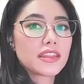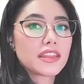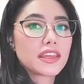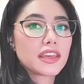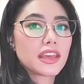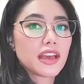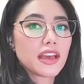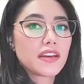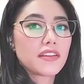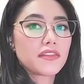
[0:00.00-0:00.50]
They
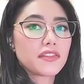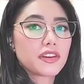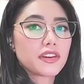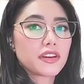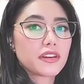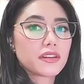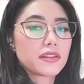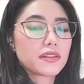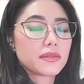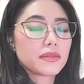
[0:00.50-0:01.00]
have
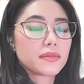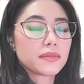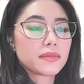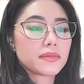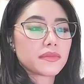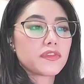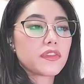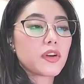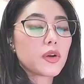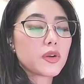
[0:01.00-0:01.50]
a
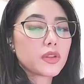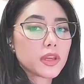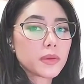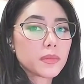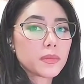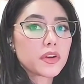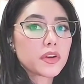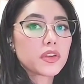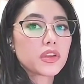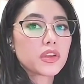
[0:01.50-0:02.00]
phone
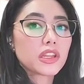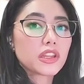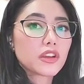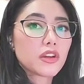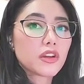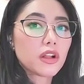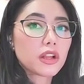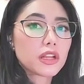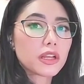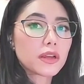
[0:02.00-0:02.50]
number you can
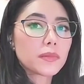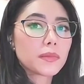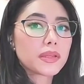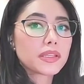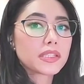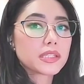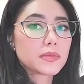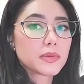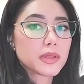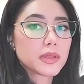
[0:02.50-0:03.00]
call up and
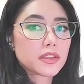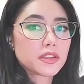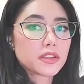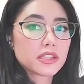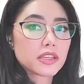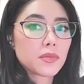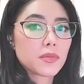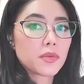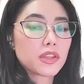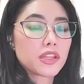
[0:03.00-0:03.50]
speak to
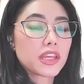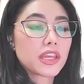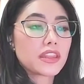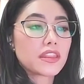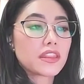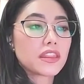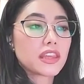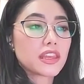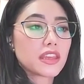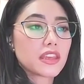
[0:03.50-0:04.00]
someone
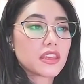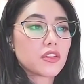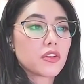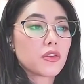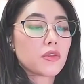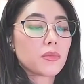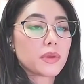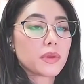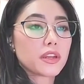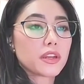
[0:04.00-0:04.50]
and they can
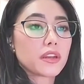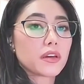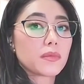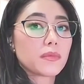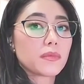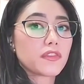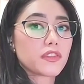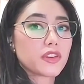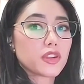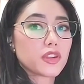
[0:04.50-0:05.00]
open it up
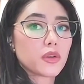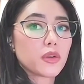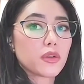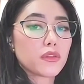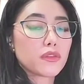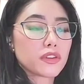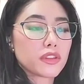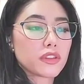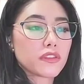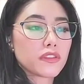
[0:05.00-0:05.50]
for you
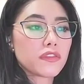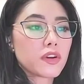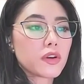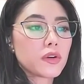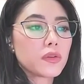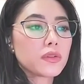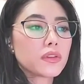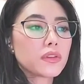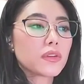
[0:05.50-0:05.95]
over the phone.